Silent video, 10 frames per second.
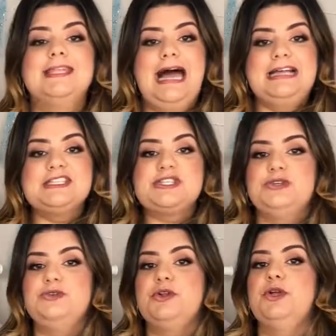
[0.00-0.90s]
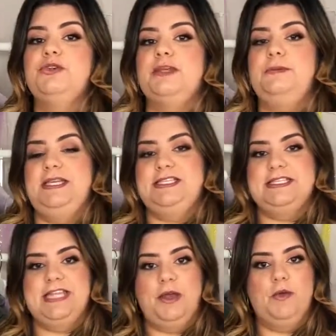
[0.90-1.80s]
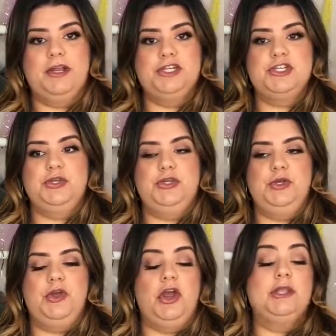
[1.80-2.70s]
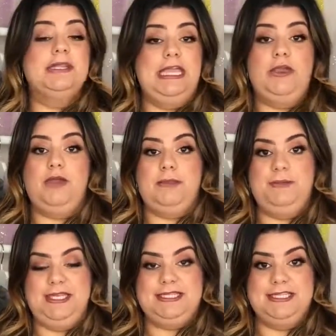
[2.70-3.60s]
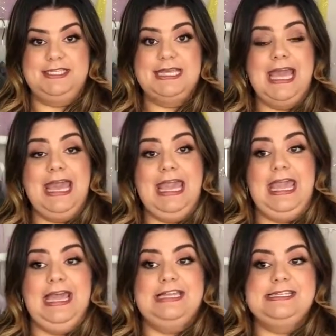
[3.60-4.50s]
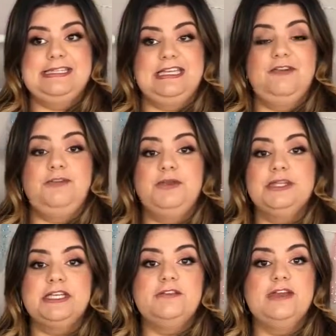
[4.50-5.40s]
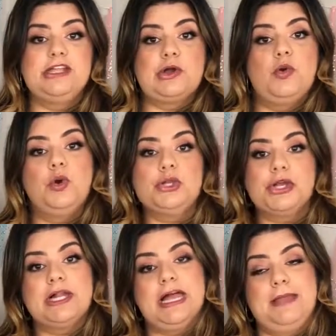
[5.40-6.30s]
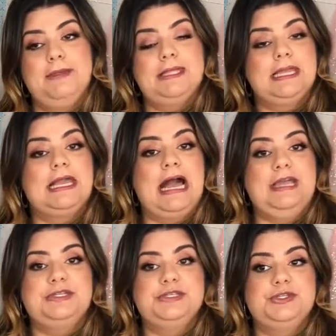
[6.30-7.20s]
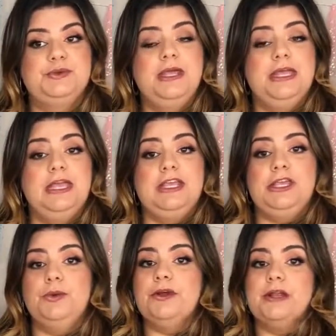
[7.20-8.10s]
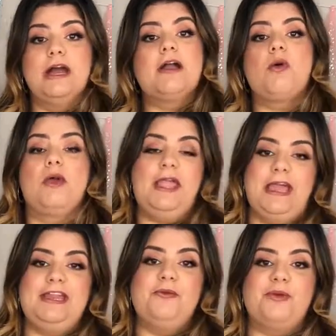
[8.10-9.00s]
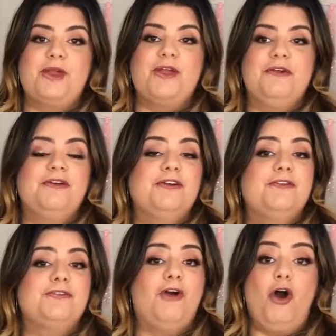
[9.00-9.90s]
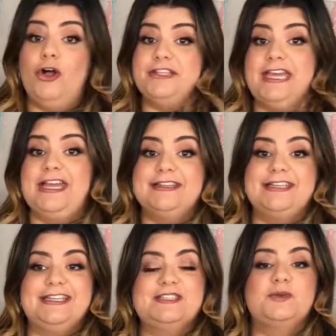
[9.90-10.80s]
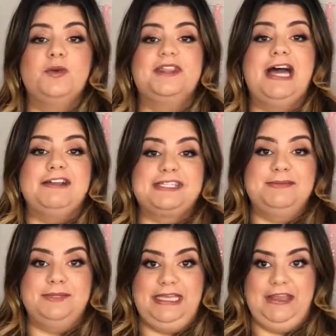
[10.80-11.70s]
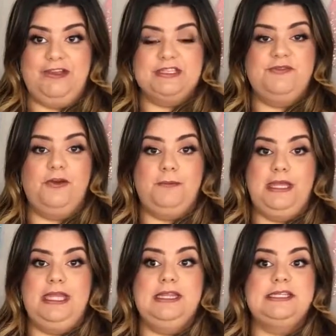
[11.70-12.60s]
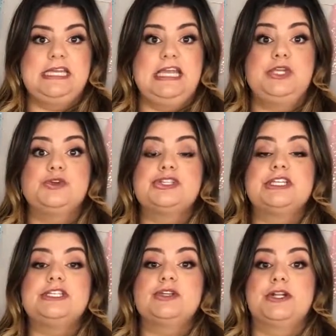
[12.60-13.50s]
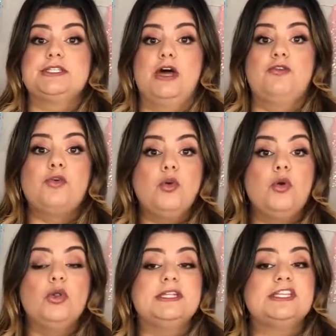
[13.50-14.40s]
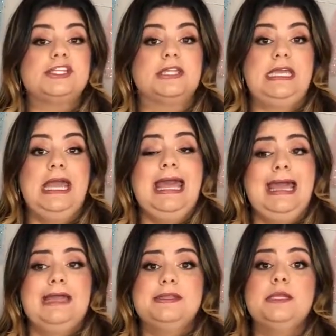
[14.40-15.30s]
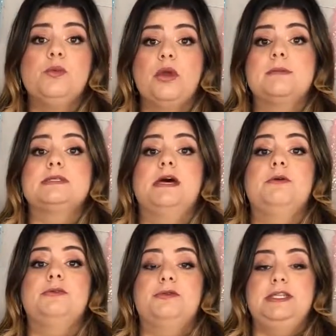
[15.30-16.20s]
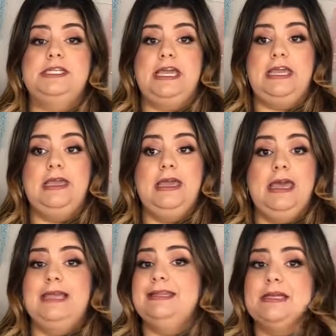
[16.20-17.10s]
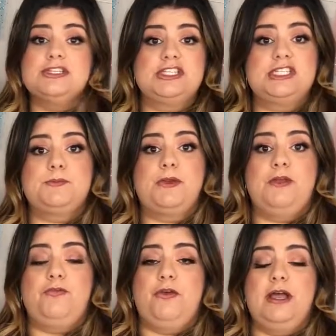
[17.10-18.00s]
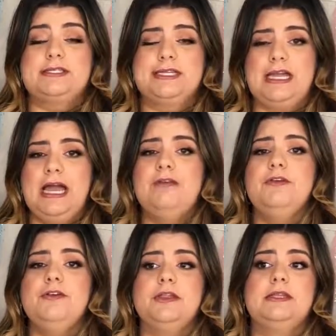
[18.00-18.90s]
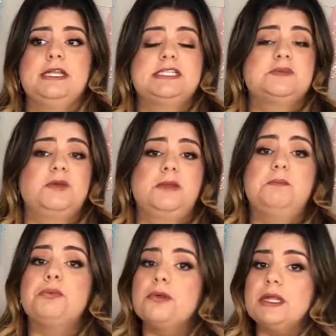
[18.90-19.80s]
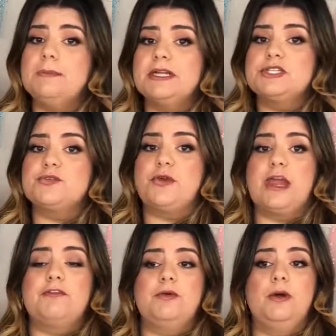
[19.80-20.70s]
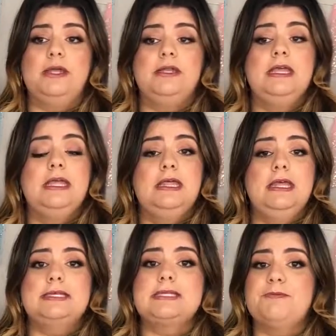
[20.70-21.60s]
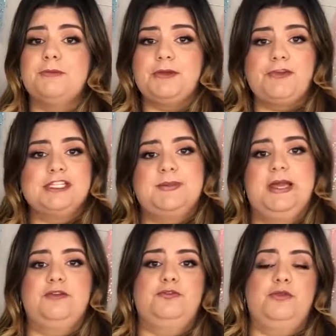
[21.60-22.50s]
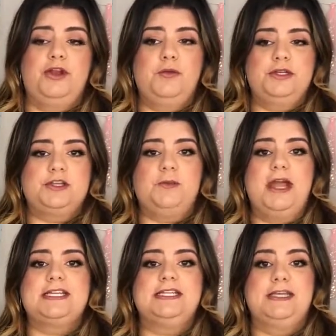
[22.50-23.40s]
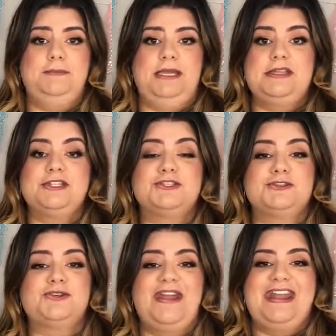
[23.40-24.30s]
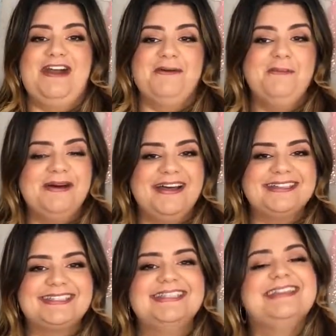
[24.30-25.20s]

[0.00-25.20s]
last two clothing pieces that I want to show you are layering pieces. And if you live in a cooler climate like I do, you are not going anywhere all day at least without some layers. For me, the day usually starts off cool and chilly, and then it warms up through the day, and that's just spring for us. And I have a feeling that's spring pretty much for everyone, except for my friends back in Florida, which are practically in bathing suits right now, but